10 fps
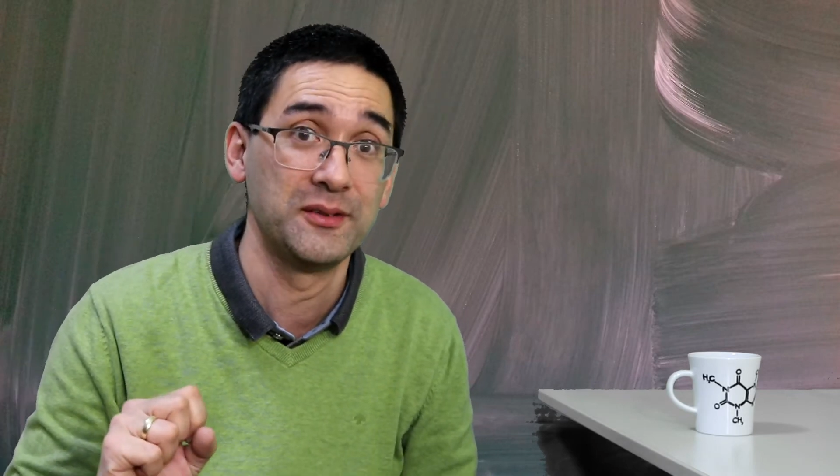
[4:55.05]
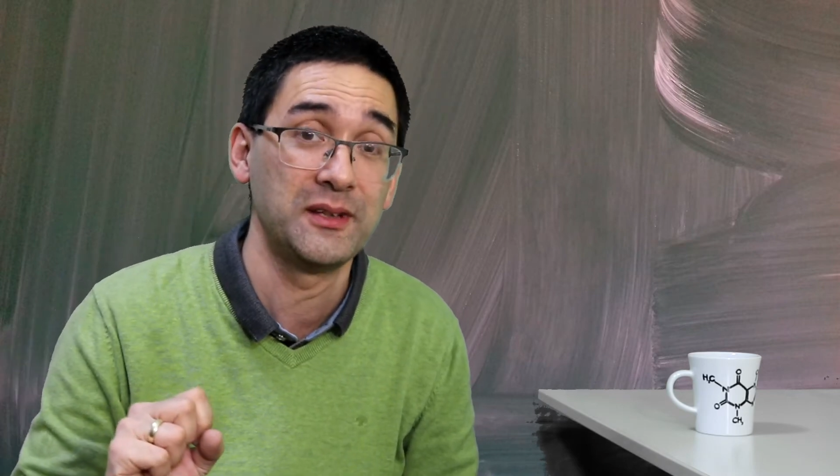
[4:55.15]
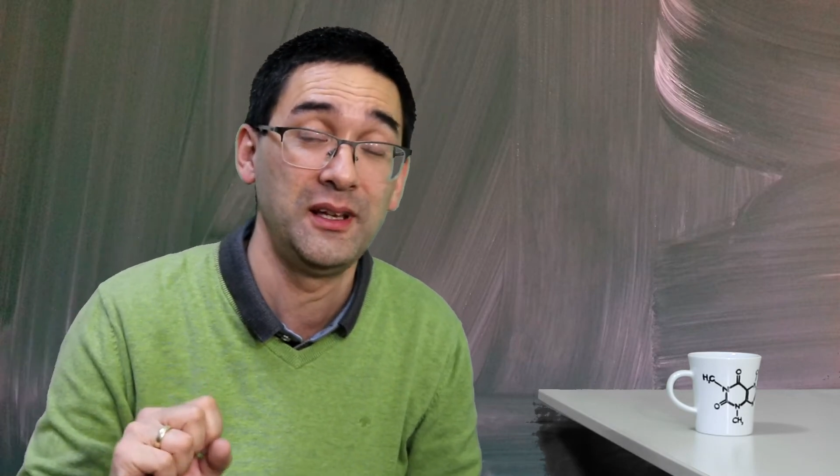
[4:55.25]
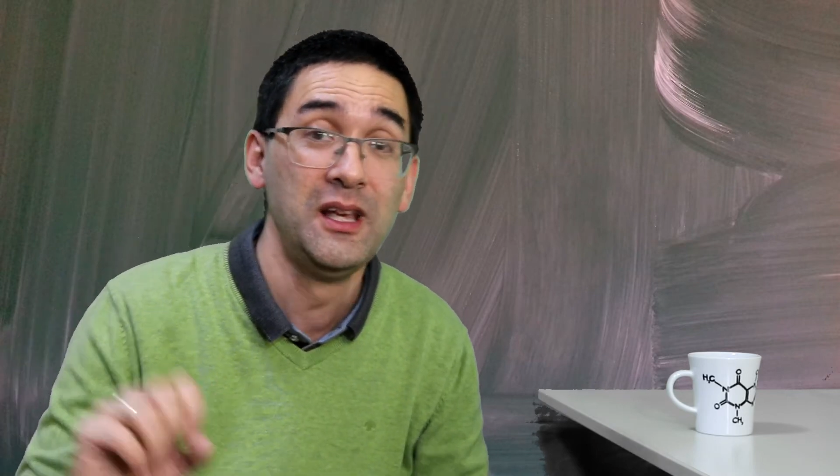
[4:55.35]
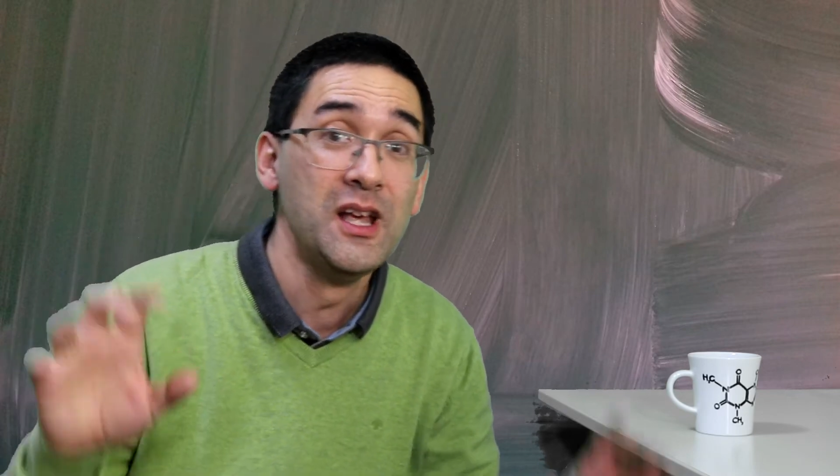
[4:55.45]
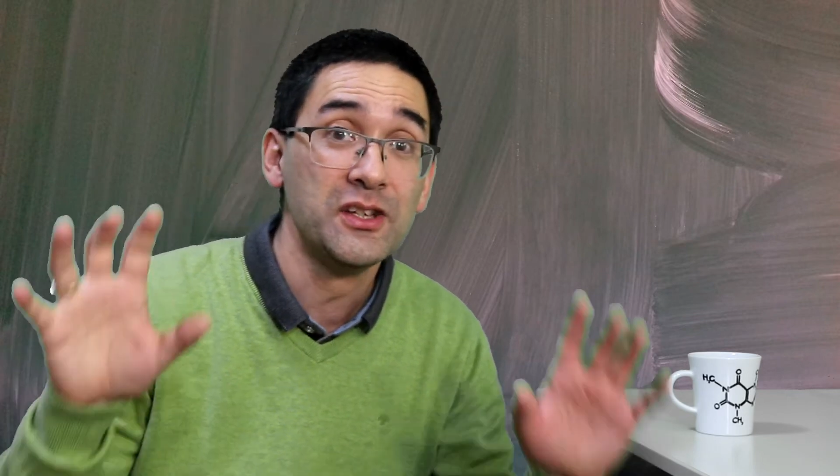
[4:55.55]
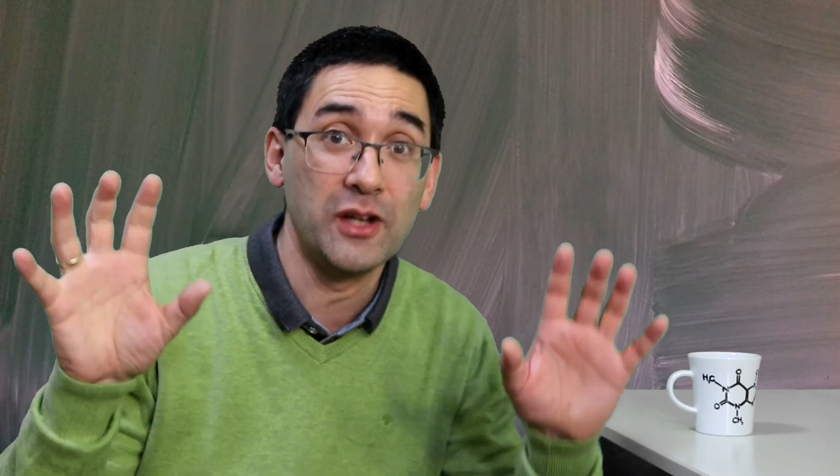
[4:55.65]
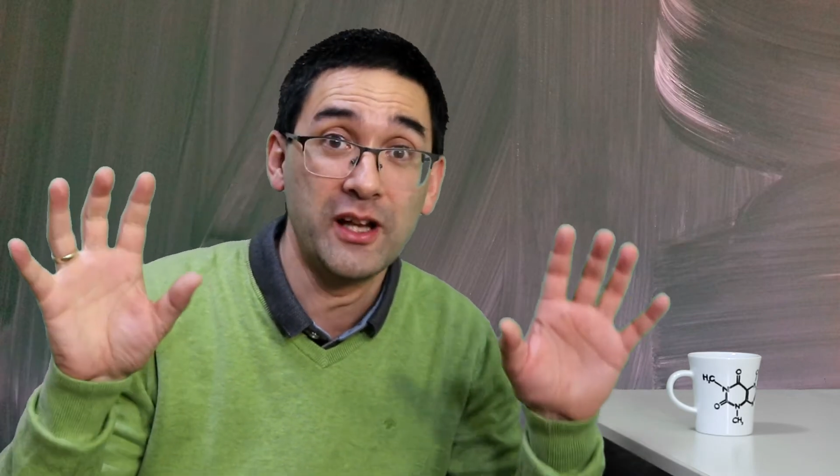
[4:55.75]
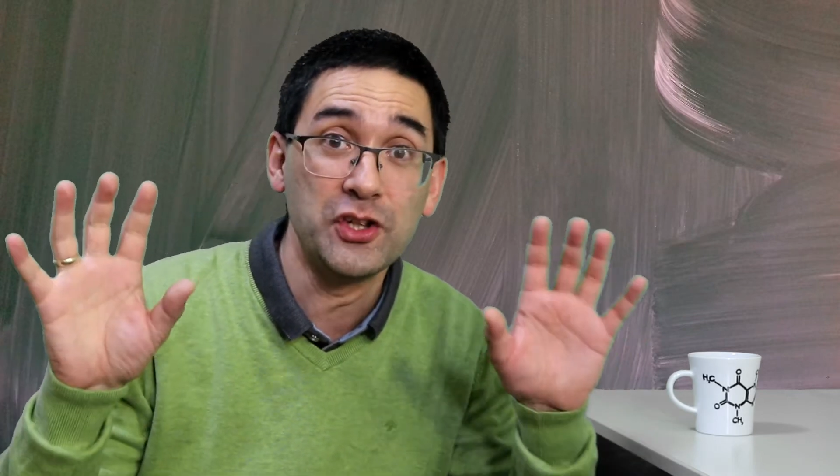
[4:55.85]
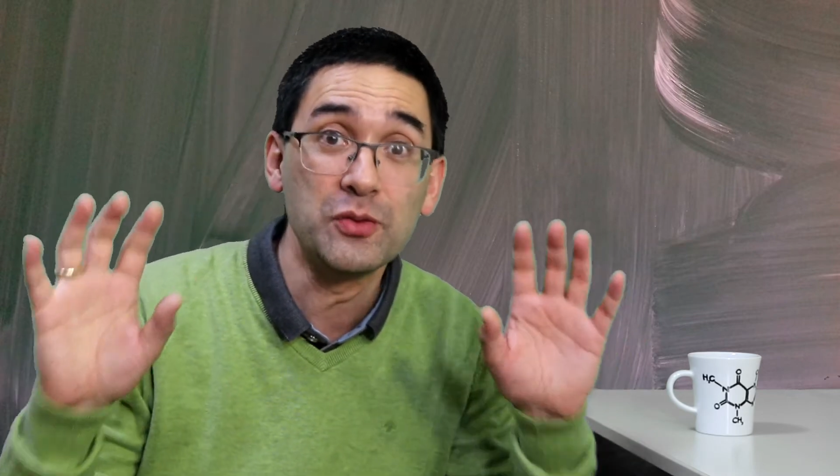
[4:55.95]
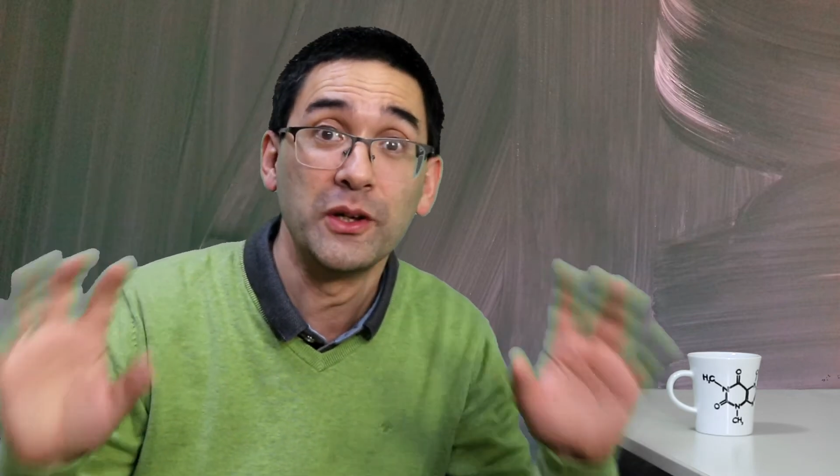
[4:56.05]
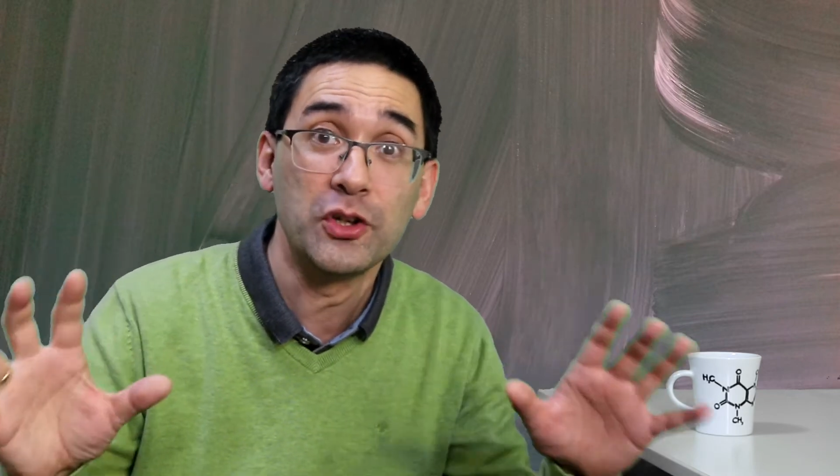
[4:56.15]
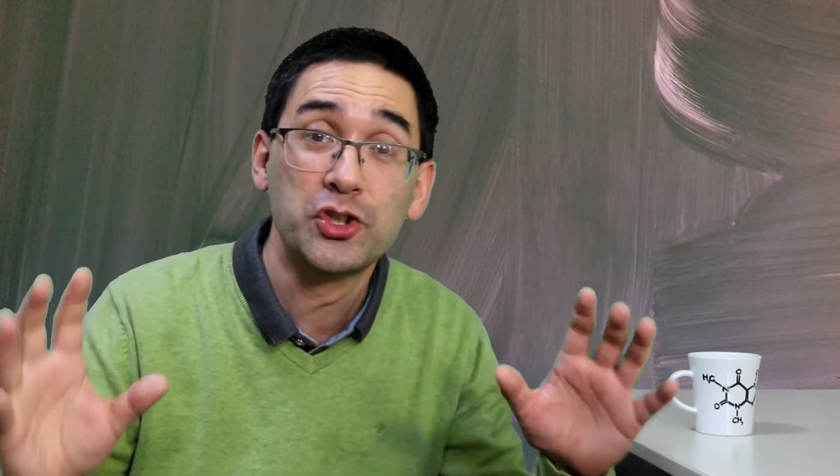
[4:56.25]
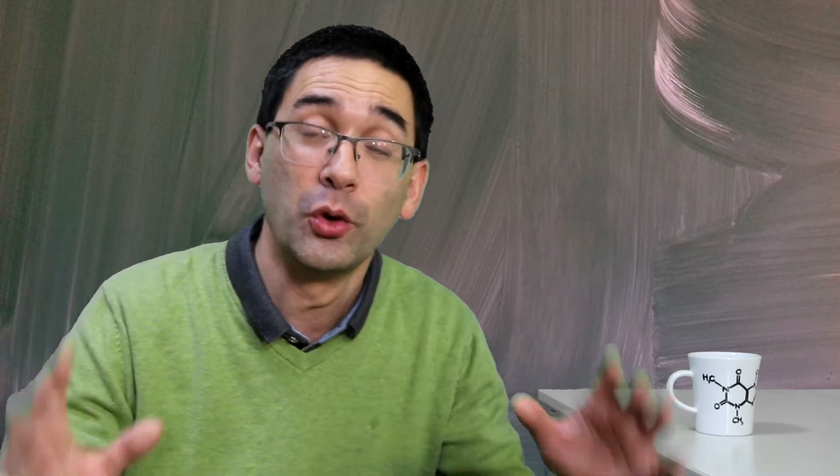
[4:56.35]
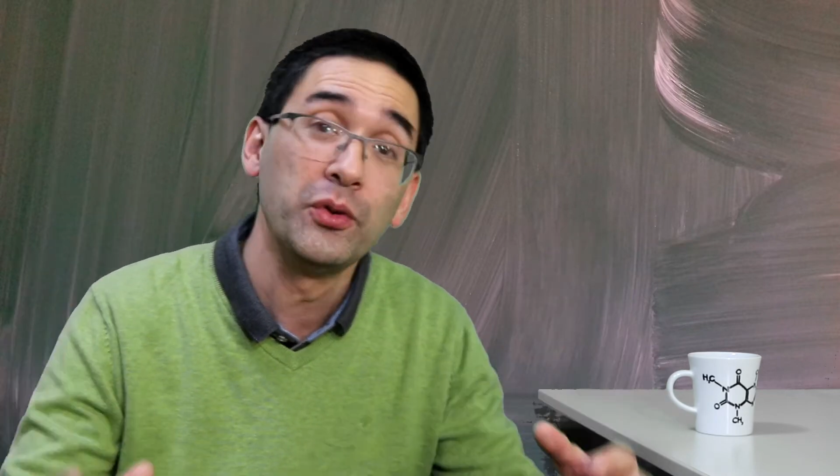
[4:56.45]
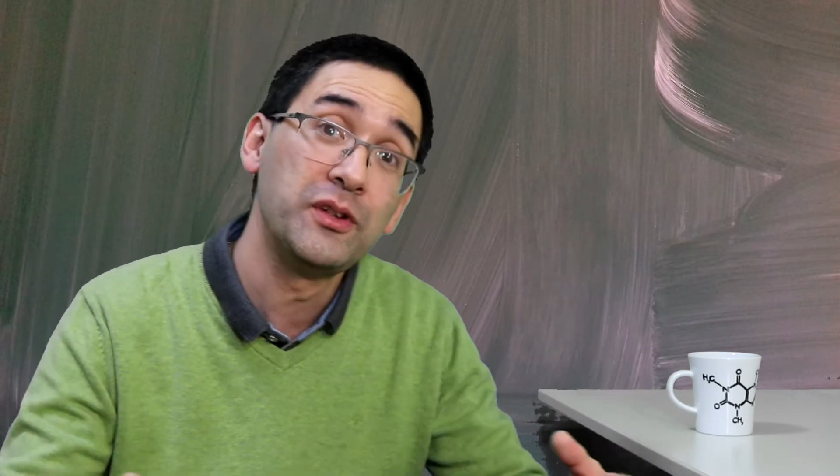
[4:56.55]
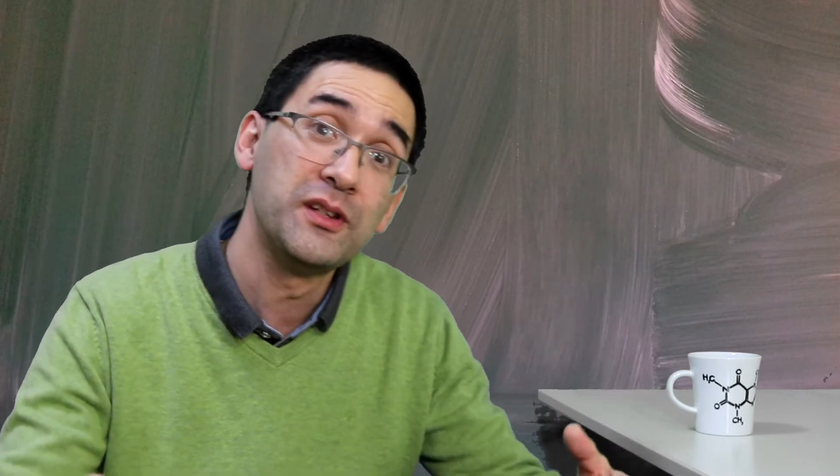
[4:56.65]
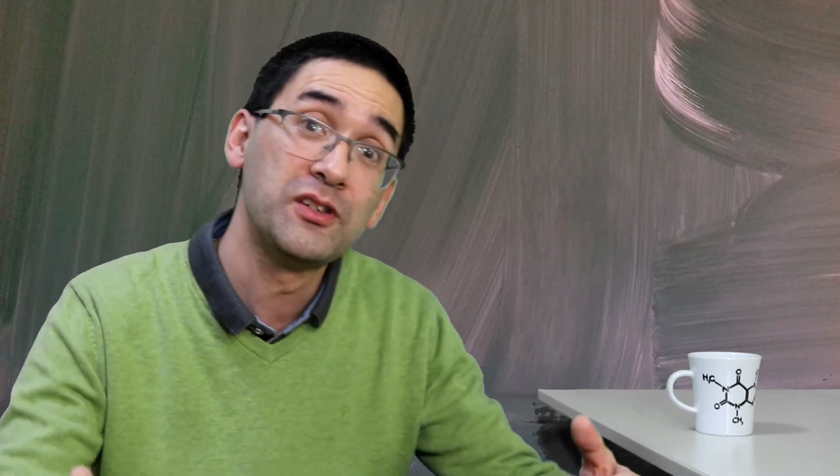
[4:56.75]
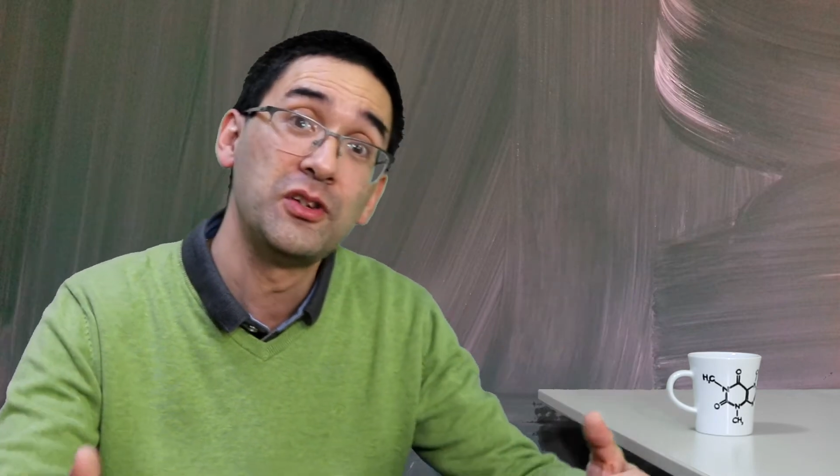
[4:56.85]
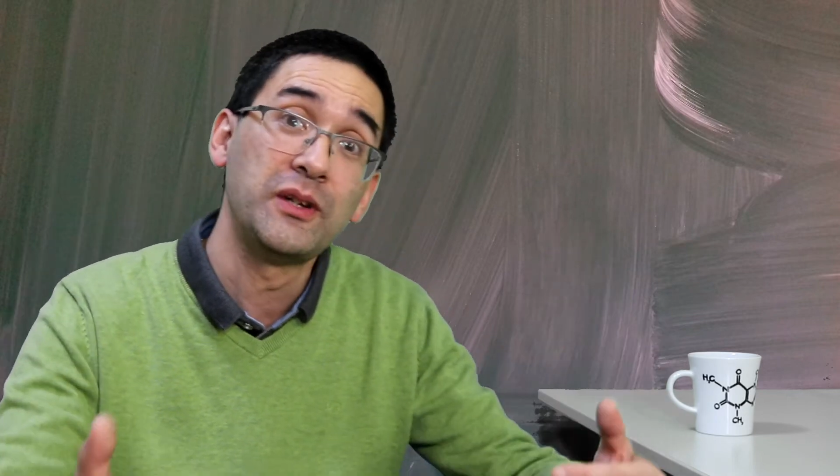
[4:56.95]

Okay, so I just want to show this to you,